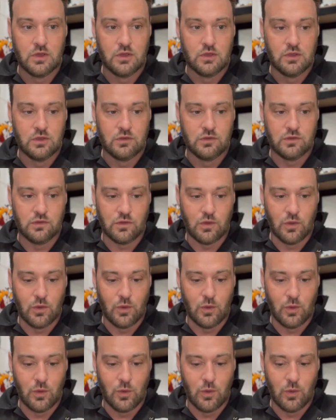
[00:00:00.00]

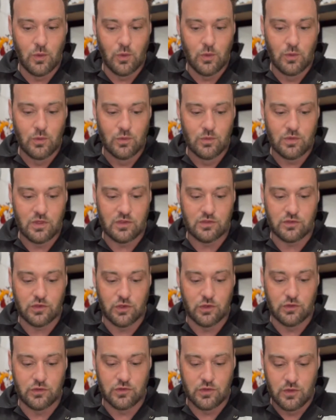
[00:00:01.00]
So that's
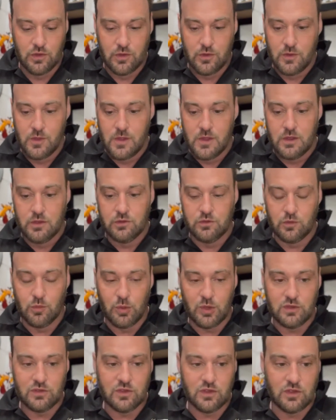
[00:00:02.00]
good. So
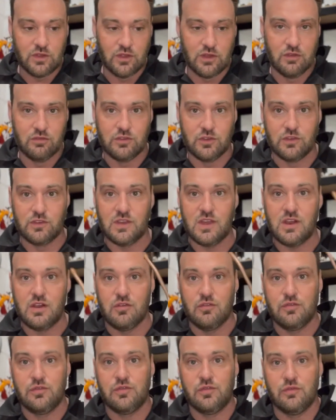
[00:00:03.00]
basically I've just kind
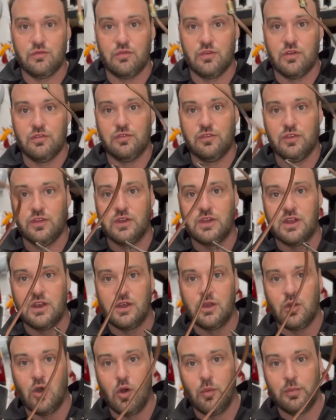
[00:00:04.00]
of roughly kind
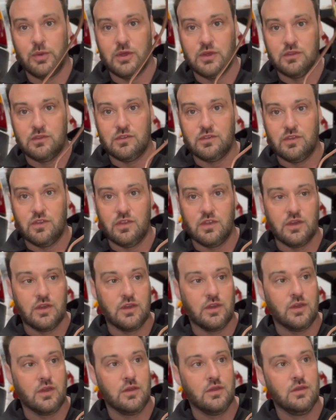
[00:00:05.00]
of copied
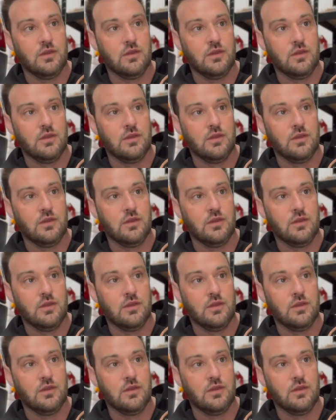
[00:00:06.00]
the